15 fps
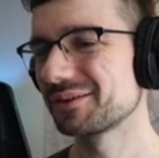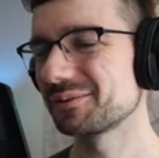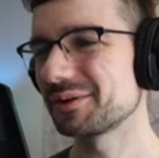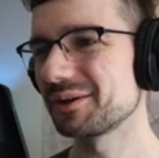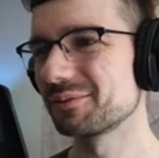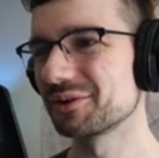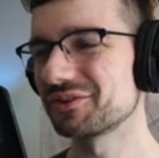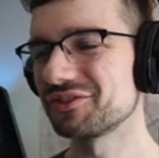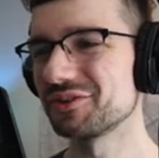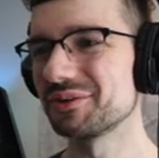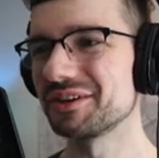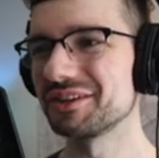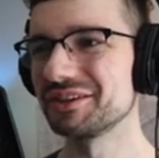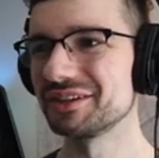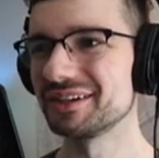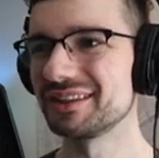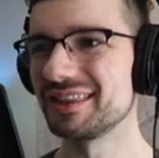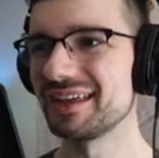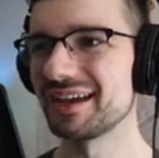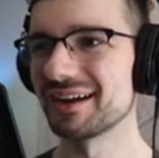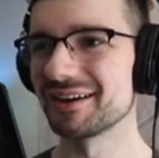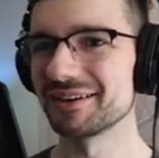We were doing good
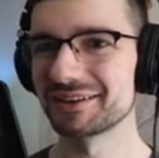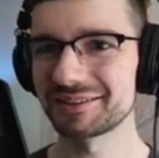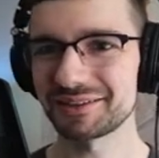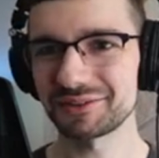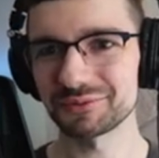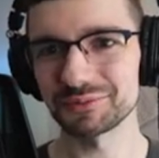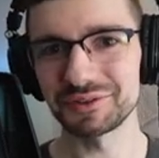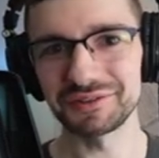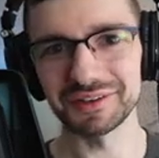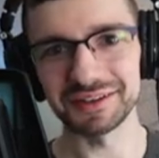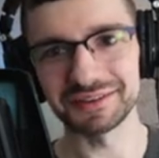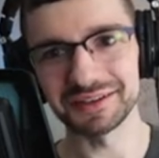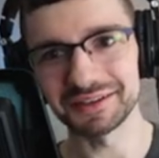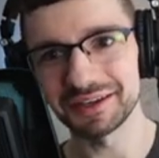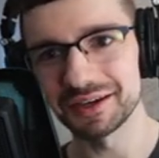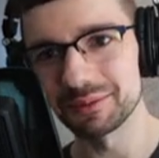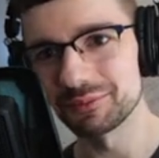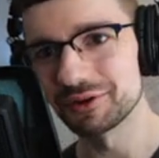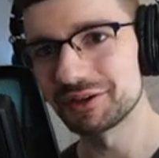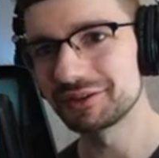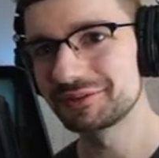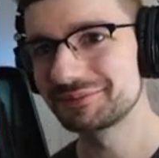there. Let's reset the
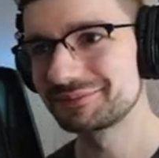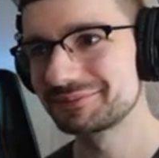camera.